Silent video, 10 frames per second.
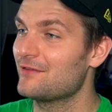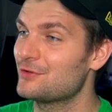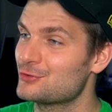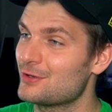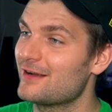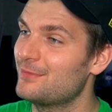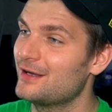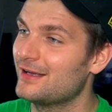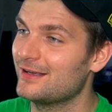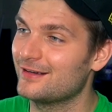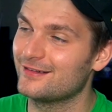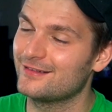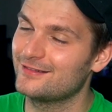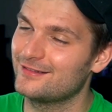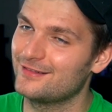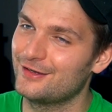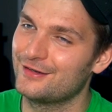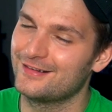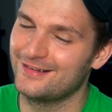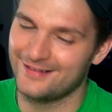even drive by
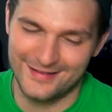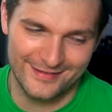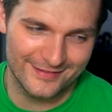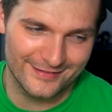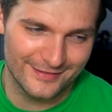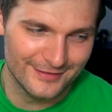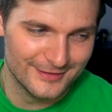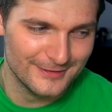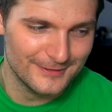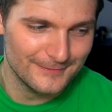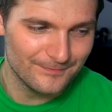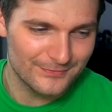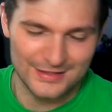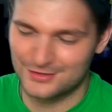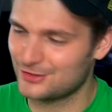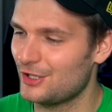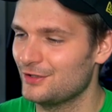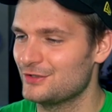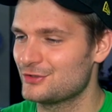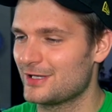a
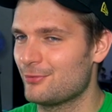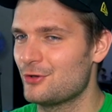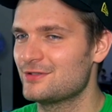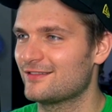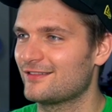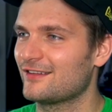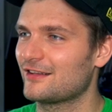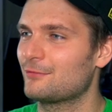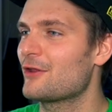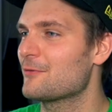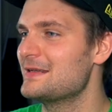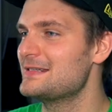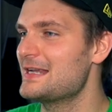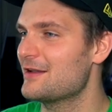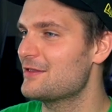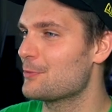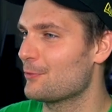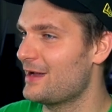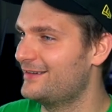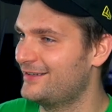college like protest that says I'd rather be dead than
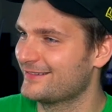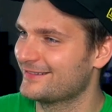red.